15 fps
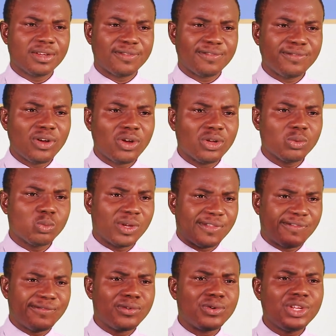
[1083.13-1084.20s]
the phone
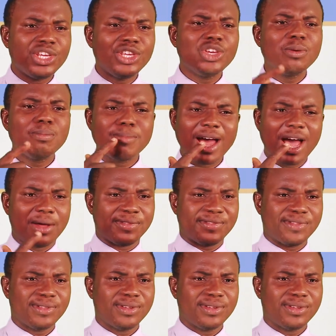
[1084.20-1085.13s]
with food in your mouth.